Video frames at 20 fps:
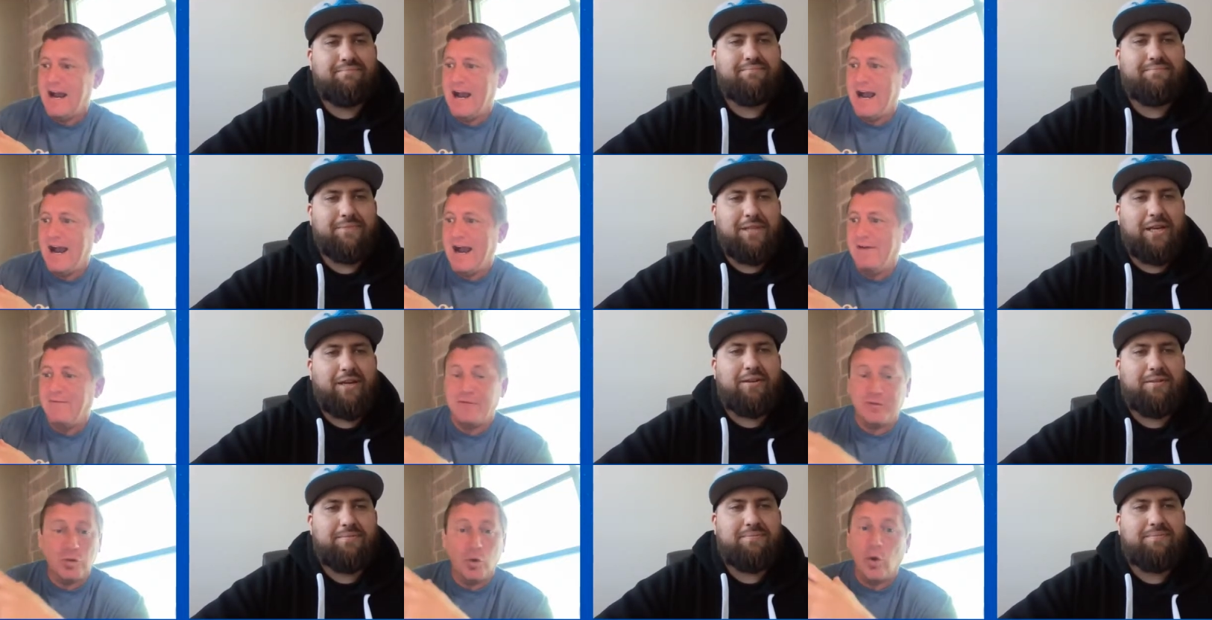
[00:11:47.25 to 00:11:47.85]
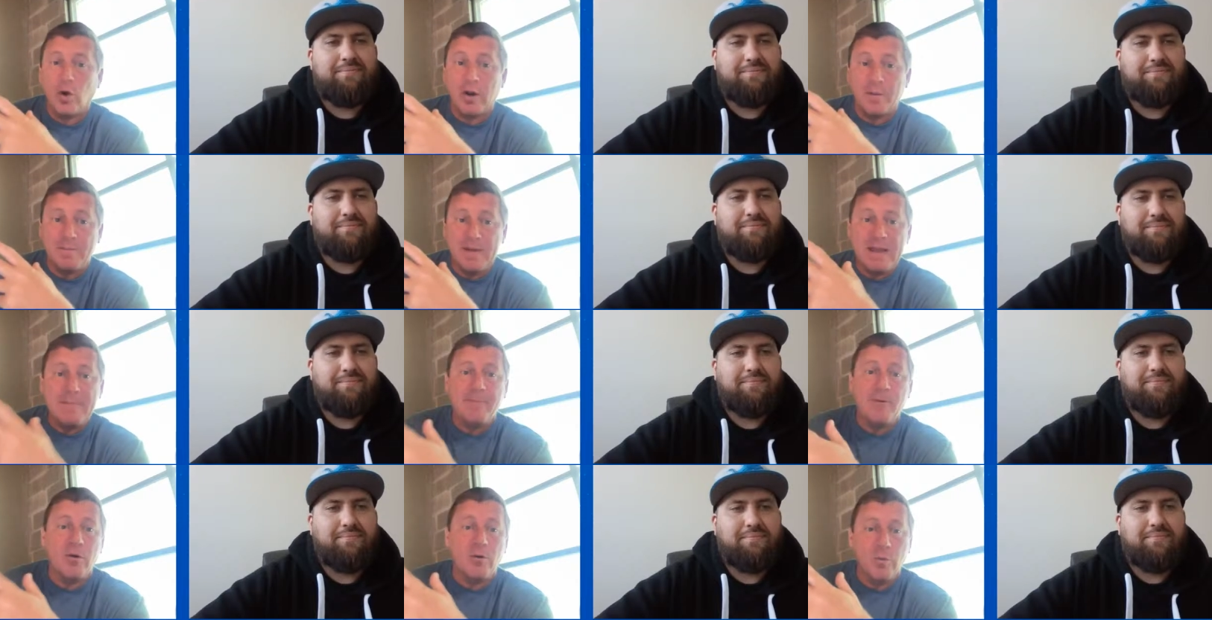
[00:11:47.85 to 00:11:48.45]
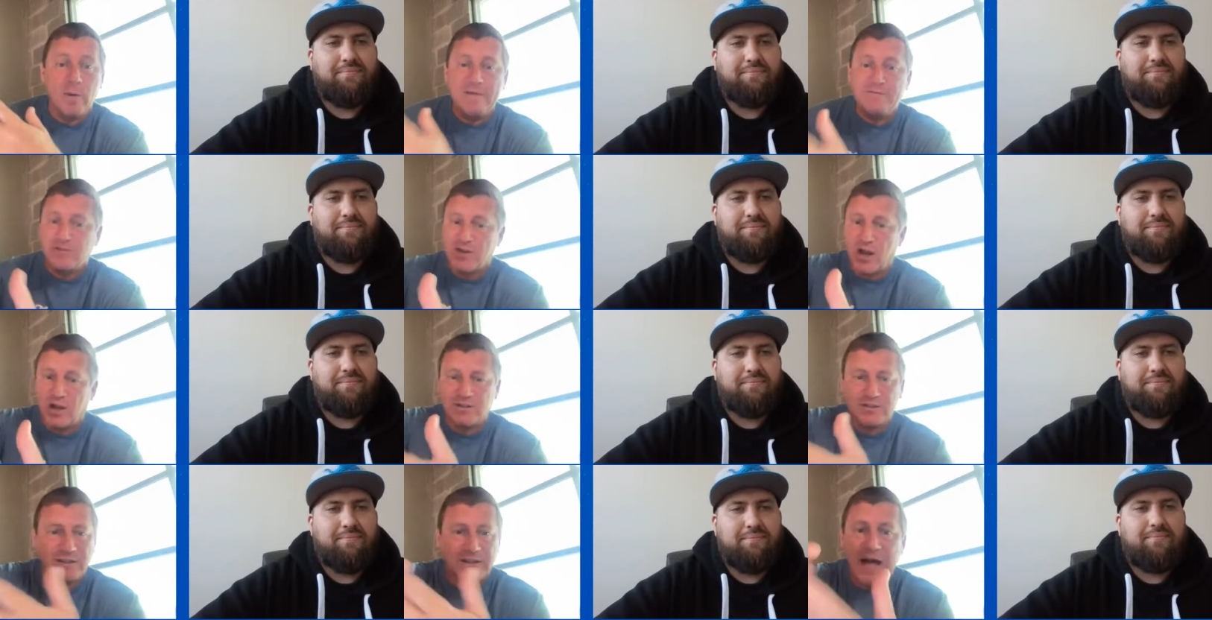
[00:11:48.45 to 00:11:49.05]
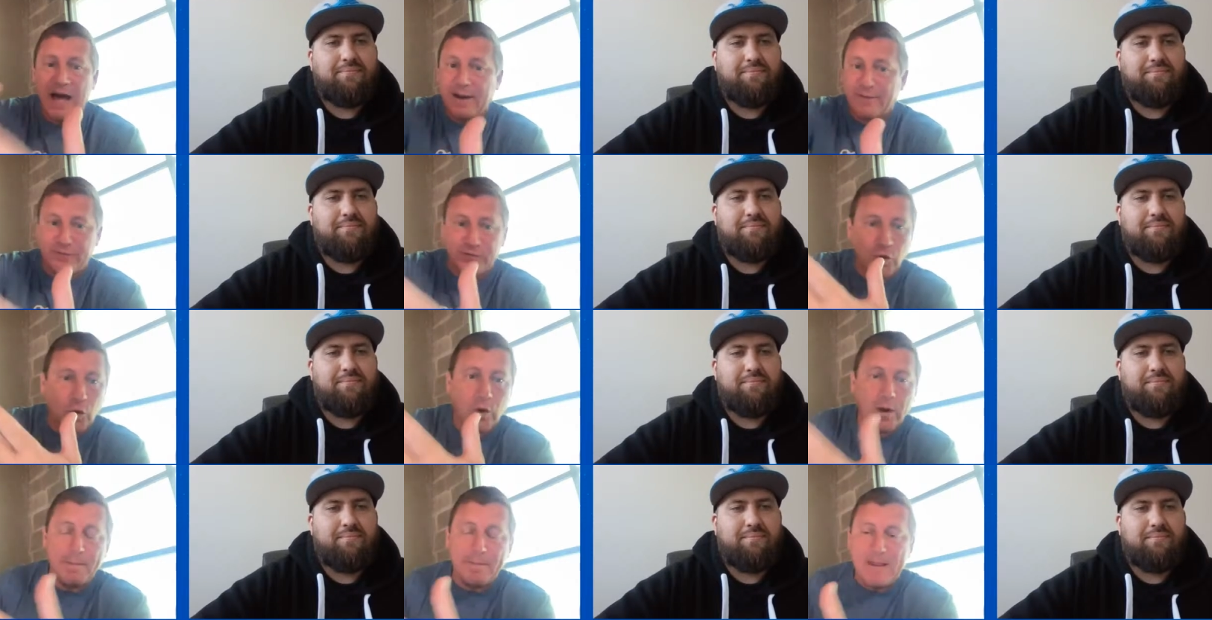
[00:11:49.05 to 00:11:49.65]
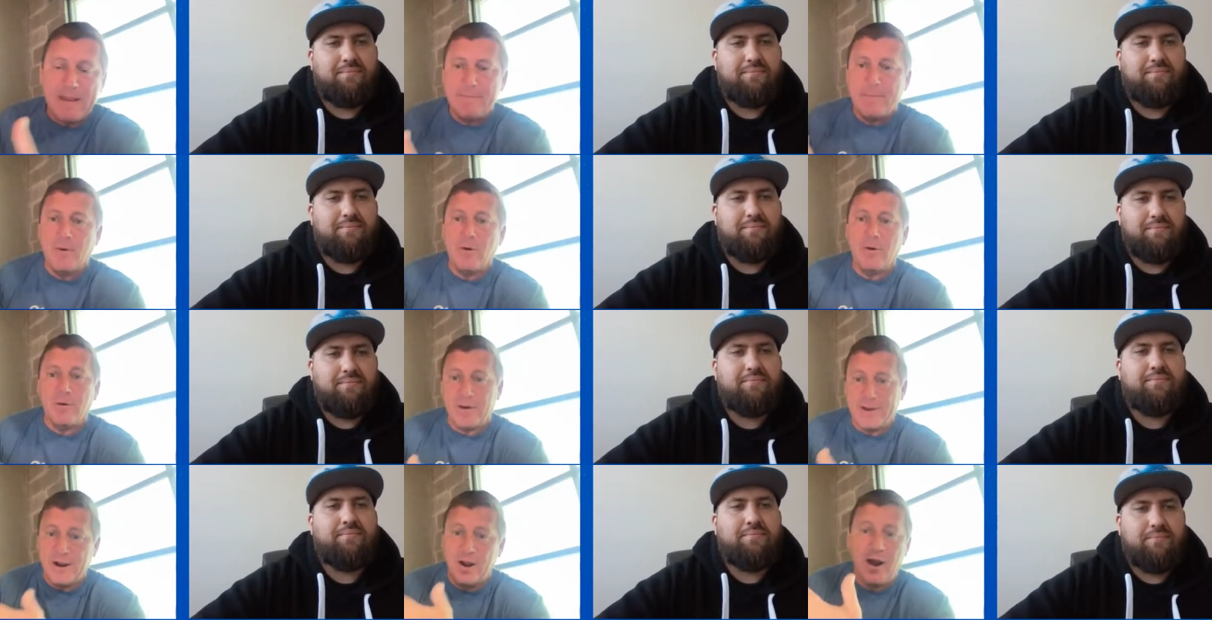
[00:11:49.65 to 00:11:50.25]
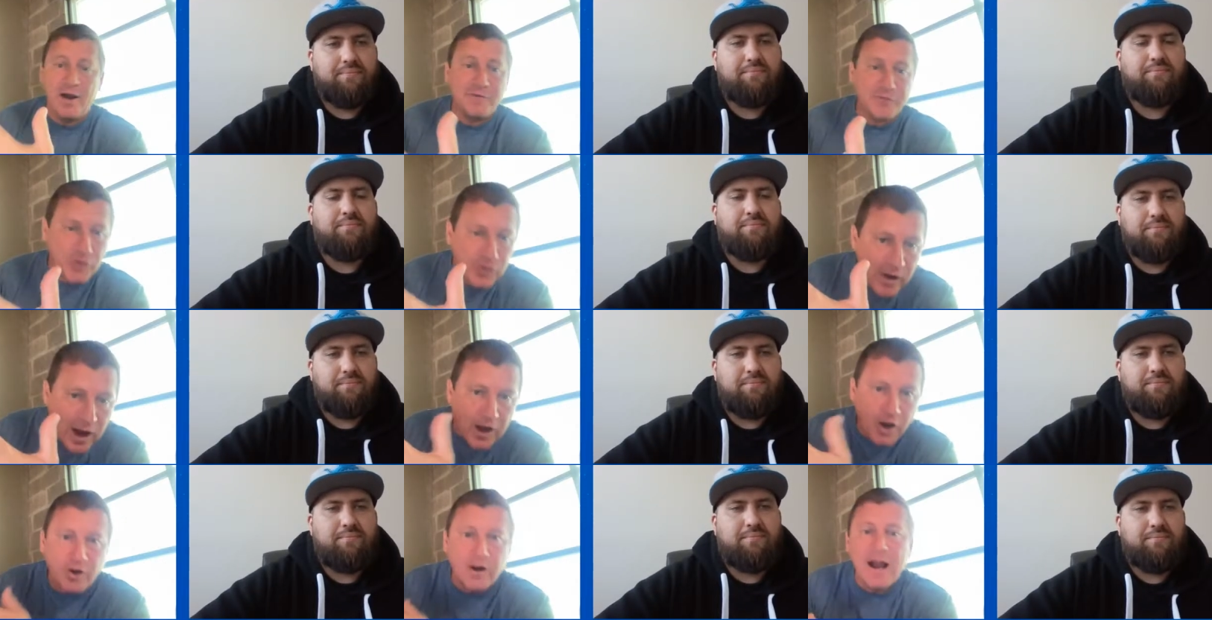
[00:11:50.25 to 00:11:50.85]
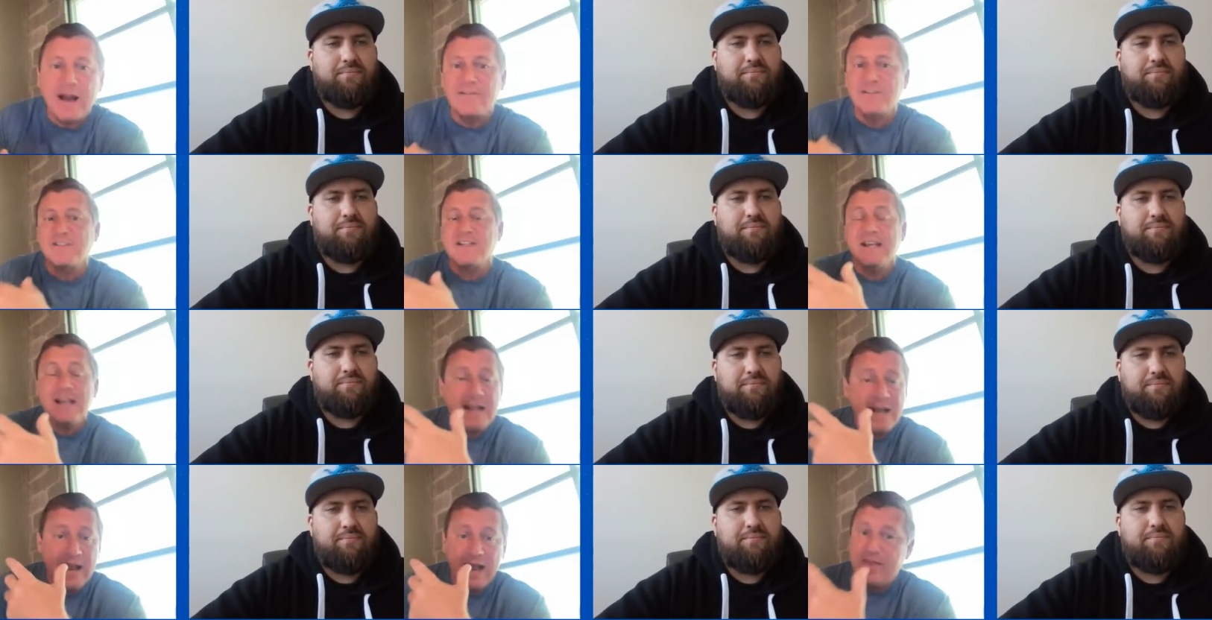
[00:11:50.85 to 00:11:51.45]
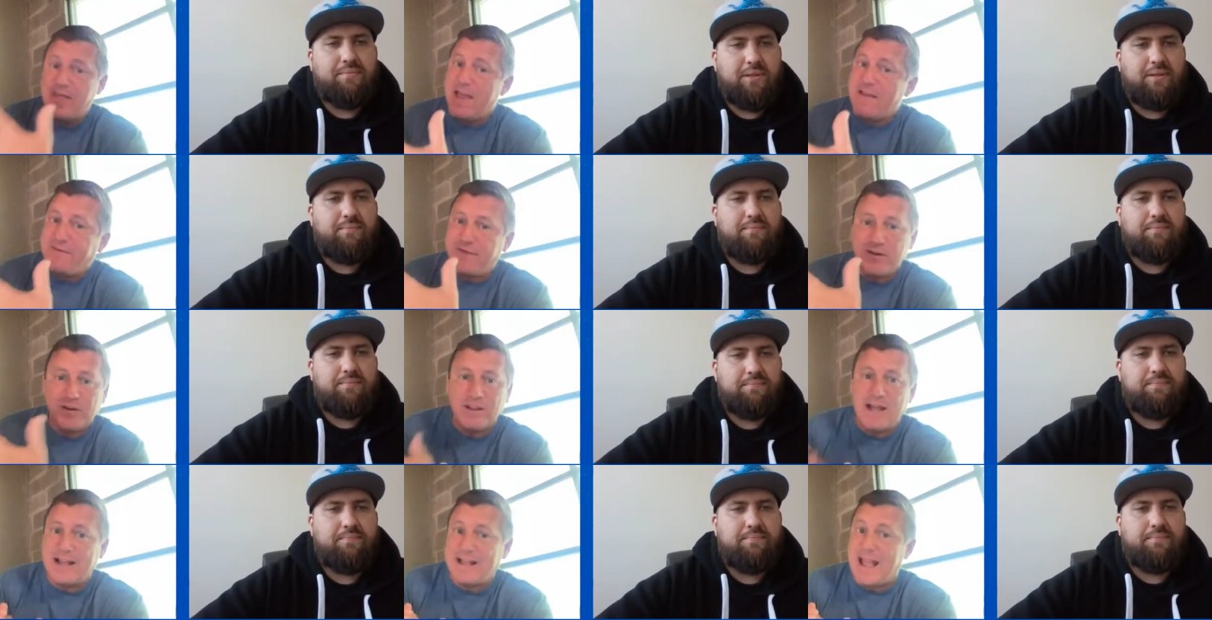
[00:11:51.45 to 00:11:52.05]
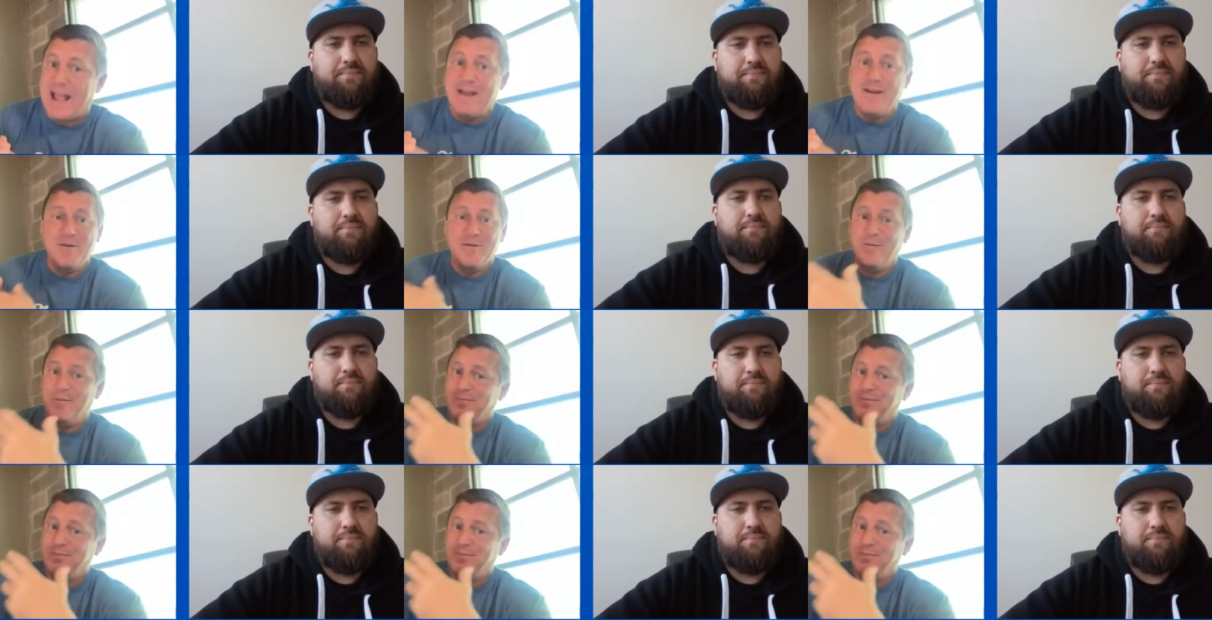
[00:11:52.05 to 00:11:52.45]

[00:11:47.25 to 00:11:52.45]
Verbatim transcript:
Speaker 1: Uh, yeah. Florida people, we've talked to a lot of Florida people, you know, off the record, obviously, and they feel like, hey,